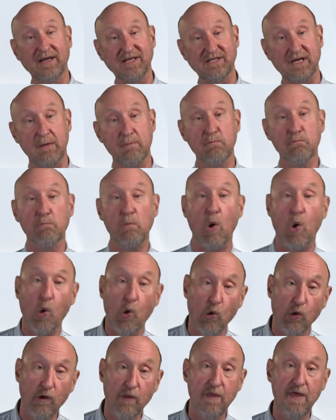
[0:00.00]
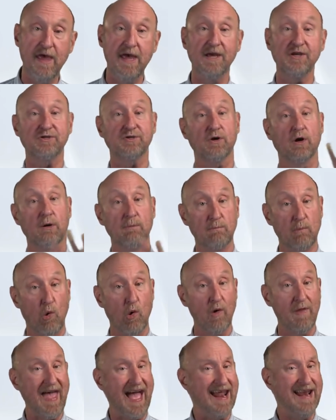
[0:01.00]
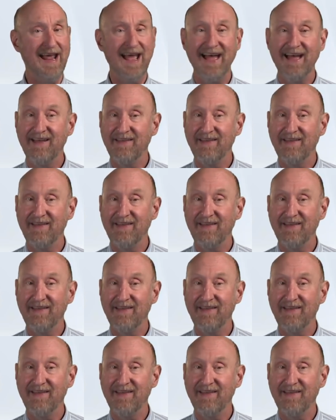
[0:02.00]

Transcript: is it more this or more that?